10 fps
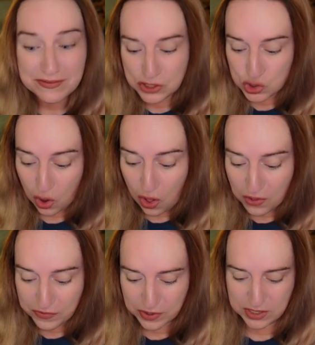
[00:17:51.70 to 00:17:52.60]
of
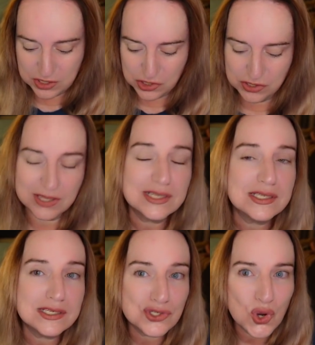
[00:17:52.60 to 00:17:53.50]
doll furniture.
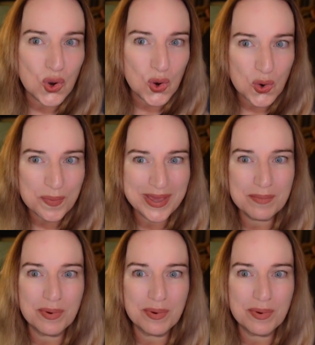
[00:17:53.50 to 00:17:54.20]
This is Tomy